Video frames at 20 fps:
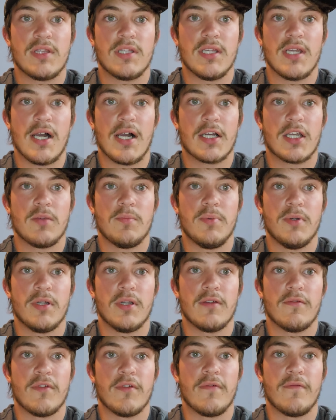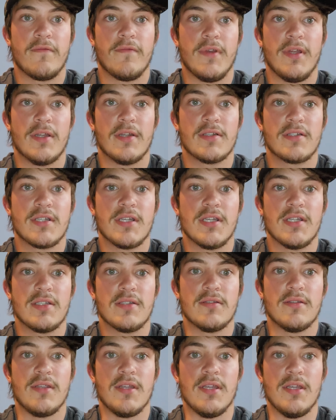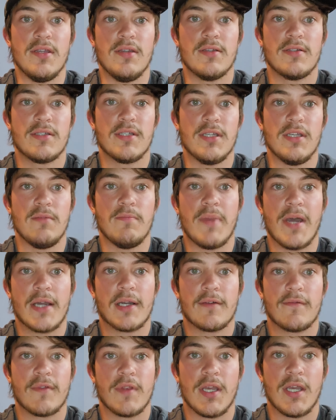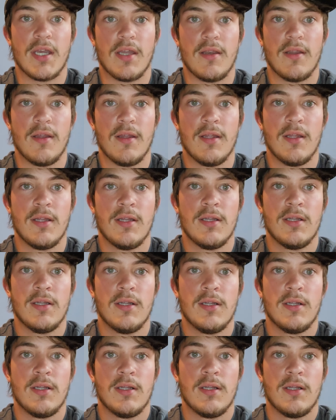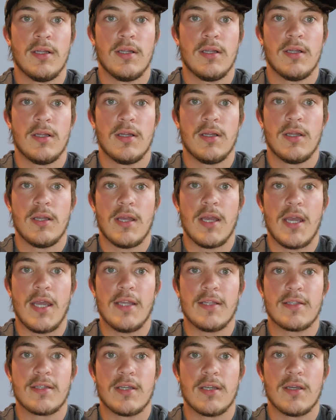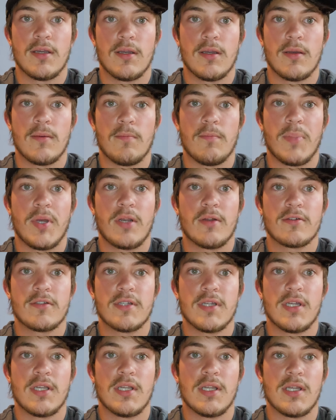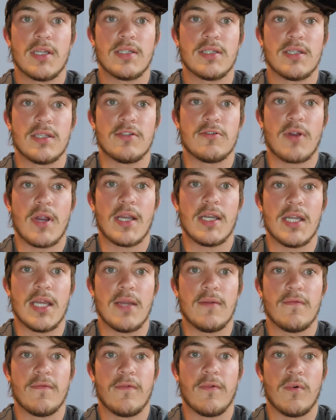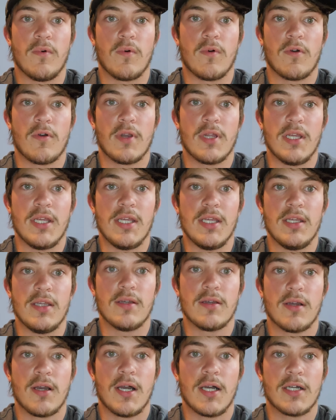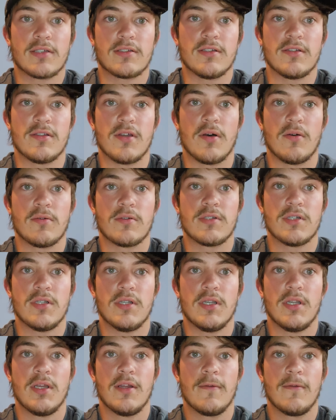The occiput of the fetus is the C. Back of the head. 8. Pitocin is the trade name for E. Oxytocin.